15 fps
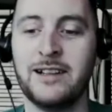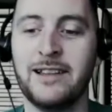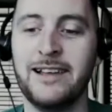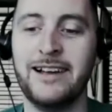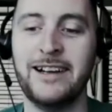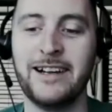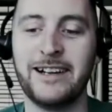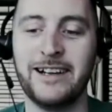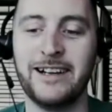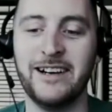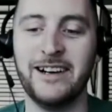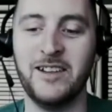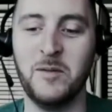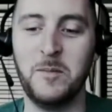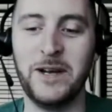Like
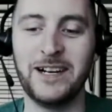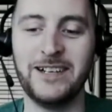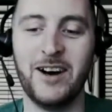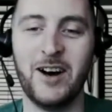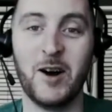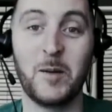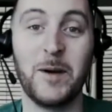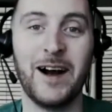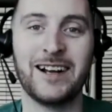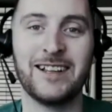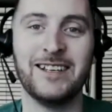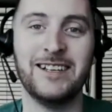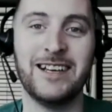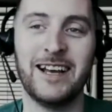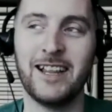the big dog back
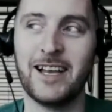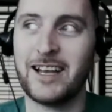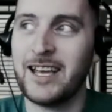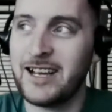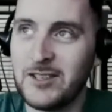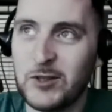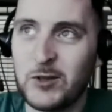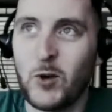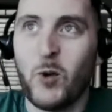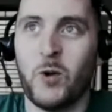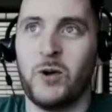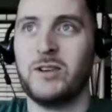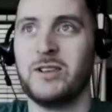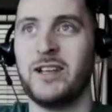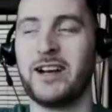in the day. Like, he can
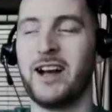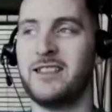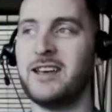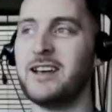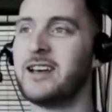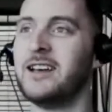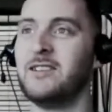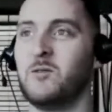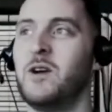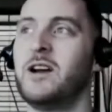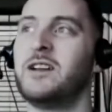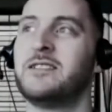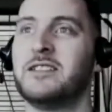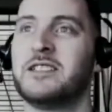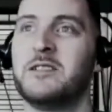score. Like, I think in the
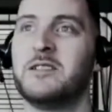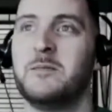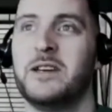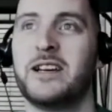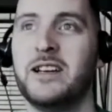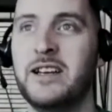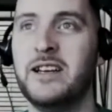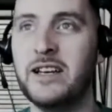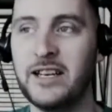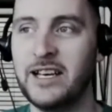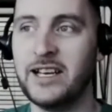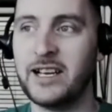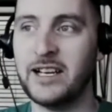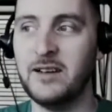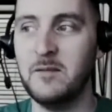right system, he can
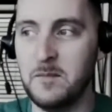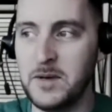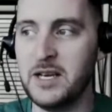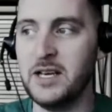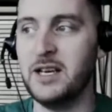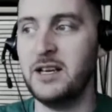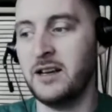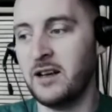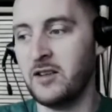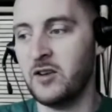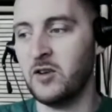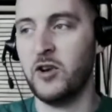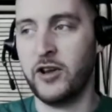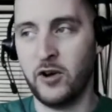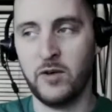be
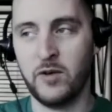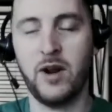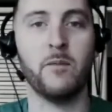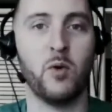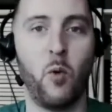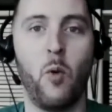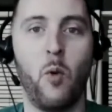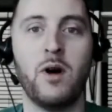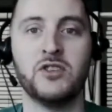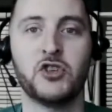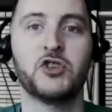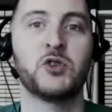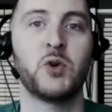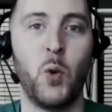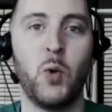your number one
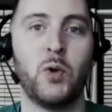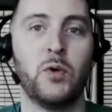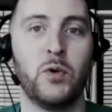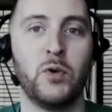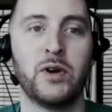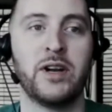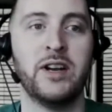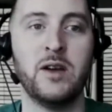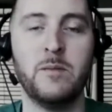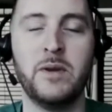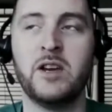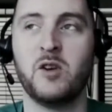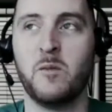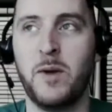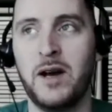scorer. Can he
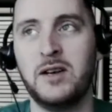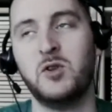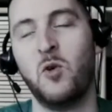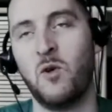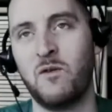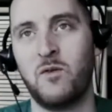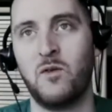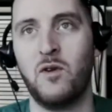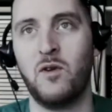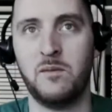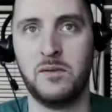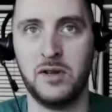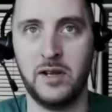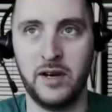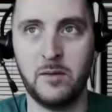be your best overall
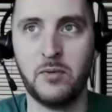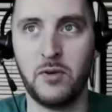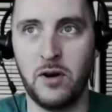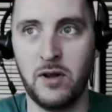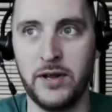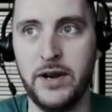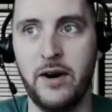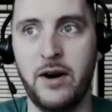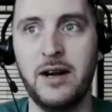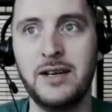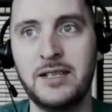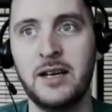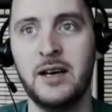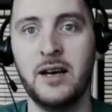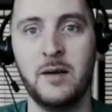player? Probably
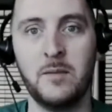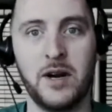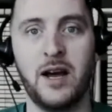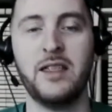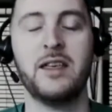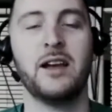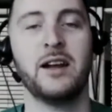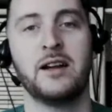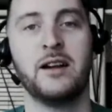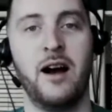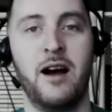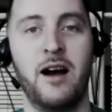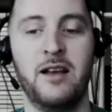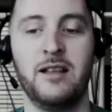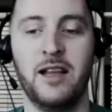not. But I think
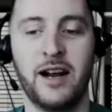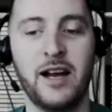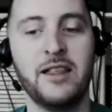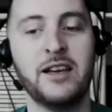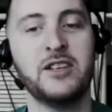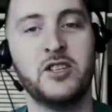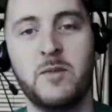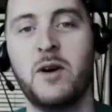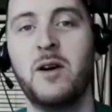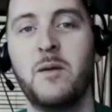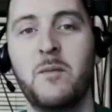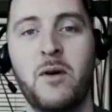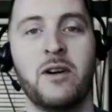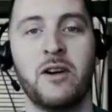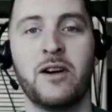Jabari
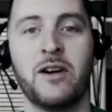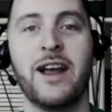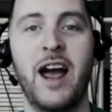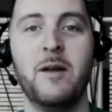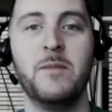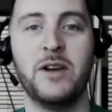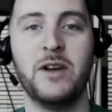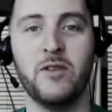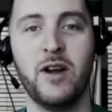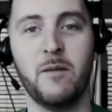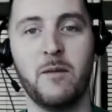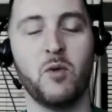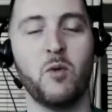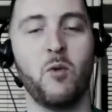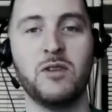Parker can be your
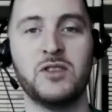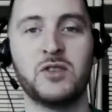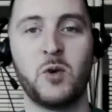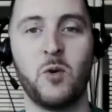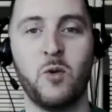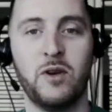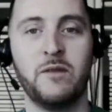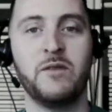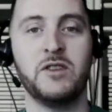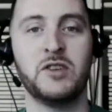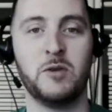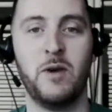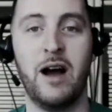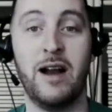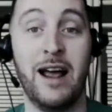number one scorer. And if you
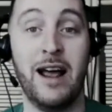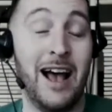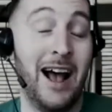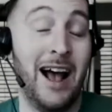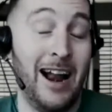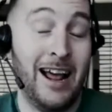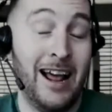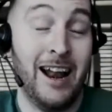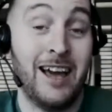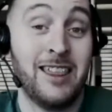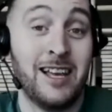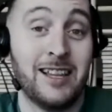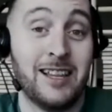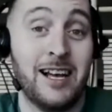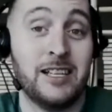surround, and I
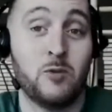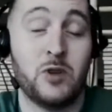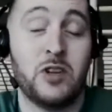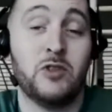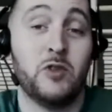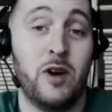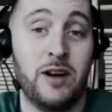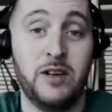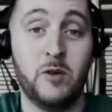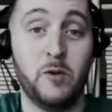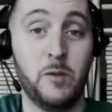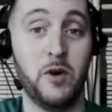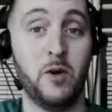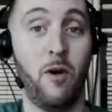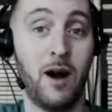think that's what they're trying to do
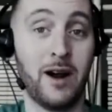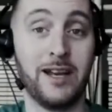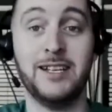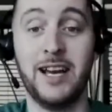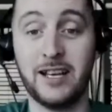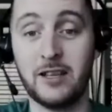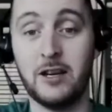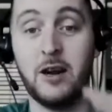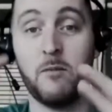in Milwaukee. Take the